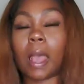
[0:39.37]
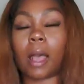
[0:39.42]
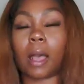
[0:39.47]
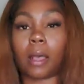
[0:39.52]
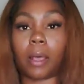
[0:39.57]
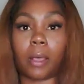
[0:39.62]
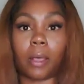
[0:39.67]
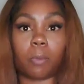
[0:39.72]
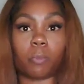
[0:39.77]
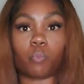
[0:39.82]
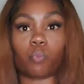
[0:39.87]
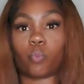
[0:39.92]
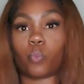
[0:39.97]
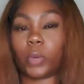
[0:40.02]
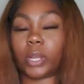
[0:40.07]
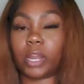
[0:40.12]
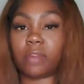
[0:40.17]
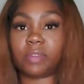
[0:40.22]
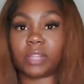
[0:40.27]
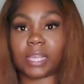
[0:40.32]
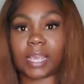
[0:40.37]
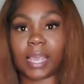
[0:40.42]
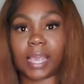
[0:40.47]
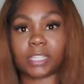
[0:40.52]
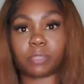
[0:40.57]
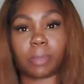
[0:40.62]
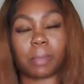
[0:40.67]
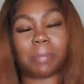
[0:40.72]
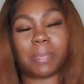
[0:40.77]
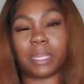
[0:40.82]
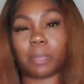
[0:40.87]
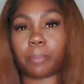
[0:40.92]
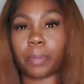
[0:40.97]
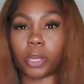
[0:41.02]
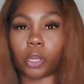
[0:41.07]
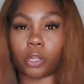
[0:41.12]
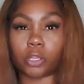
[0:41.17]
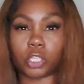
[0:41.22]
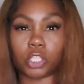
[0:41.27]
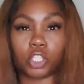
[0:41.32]
um whatever the case may be
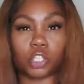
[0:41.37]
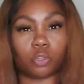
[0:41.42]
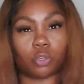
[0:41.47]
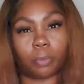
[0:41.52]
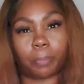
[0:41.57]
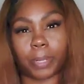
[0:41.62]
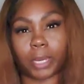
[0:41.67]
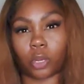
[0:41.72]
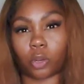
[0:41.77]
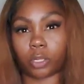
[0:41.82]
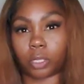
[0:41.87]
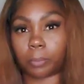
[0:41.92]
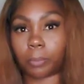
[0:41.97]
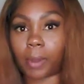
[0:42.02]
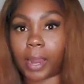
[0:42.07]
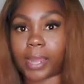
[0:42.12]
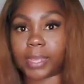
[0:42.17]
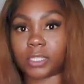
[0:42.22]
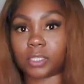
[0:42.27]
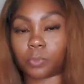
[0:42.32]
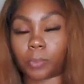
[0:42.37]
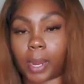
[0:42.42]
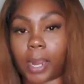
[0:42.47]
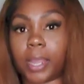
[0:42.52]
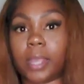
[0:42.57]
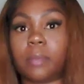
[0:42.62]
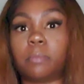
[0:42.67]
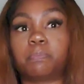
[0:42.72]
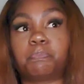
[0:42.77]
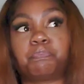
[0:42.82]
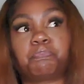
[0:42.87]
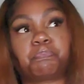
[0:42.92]
depending on the shoe depending on the price right